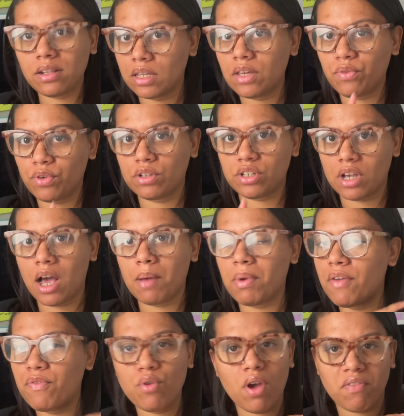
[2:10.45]
leave your job
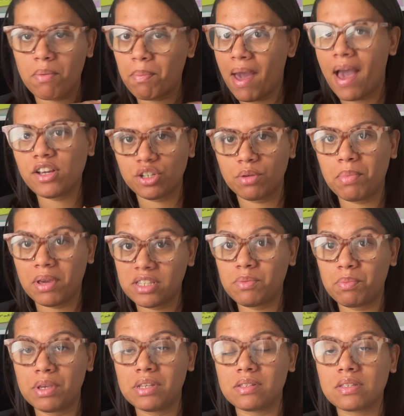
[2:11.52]
if you have a passion-based
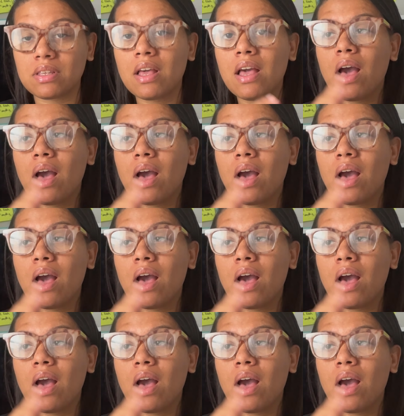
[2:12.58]
business.